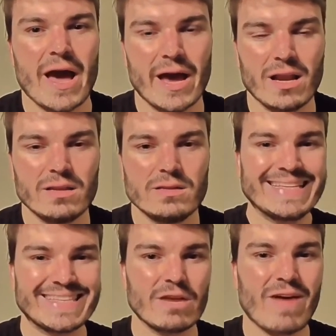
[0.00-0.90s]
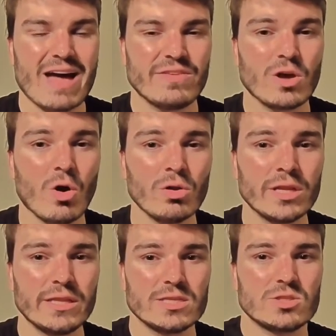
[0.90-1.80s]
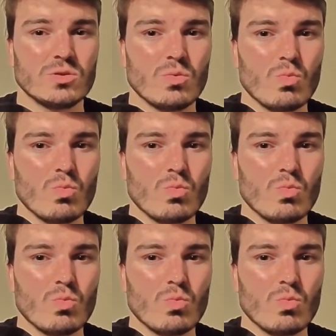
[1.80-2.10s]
L instead of having only this